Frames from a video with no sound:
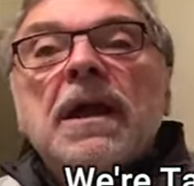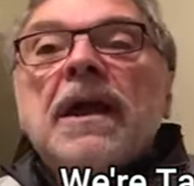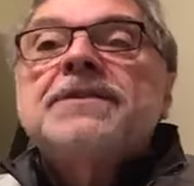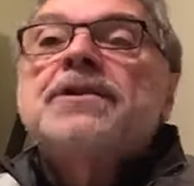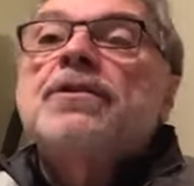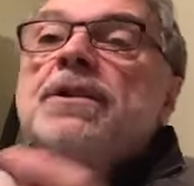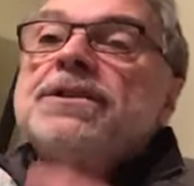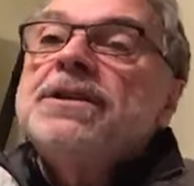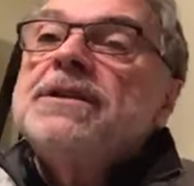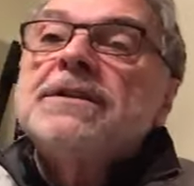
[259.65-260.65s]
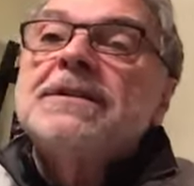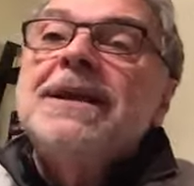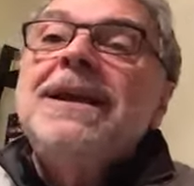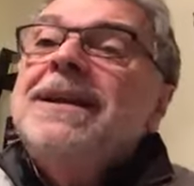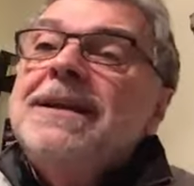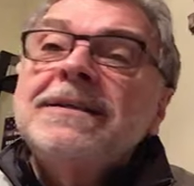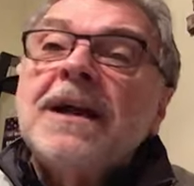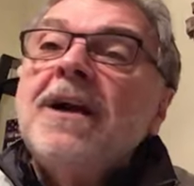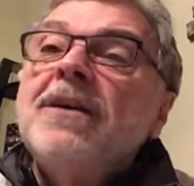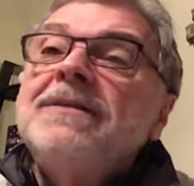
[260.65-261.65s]
As Christians, it
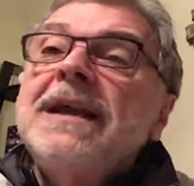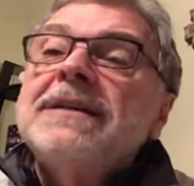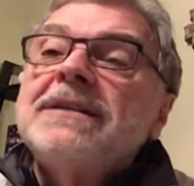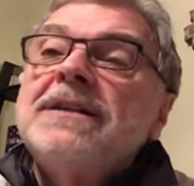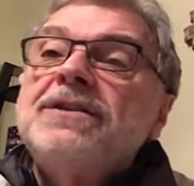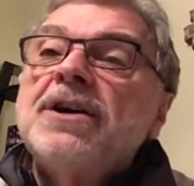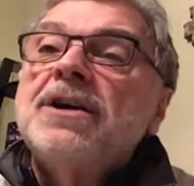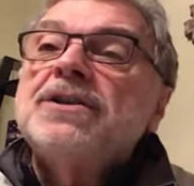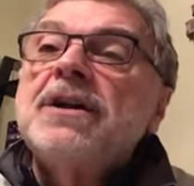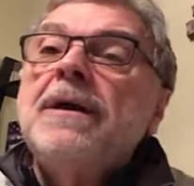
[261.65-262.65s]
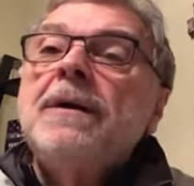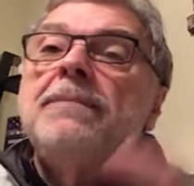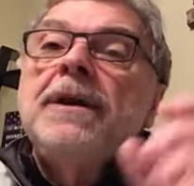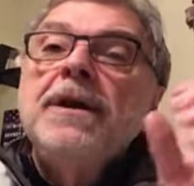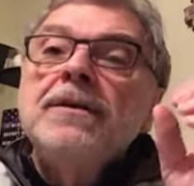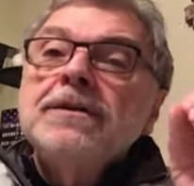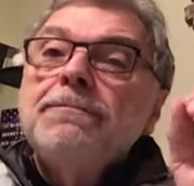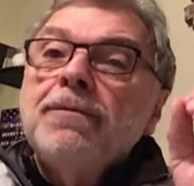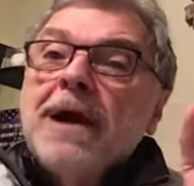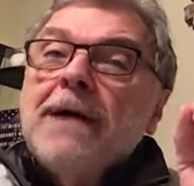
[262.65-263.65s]
is hard not to judge. But here's
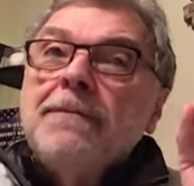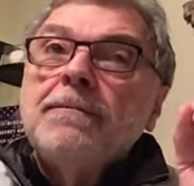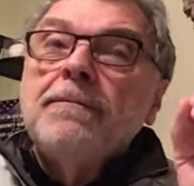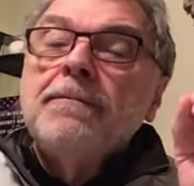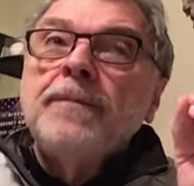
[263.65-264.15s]
the problem.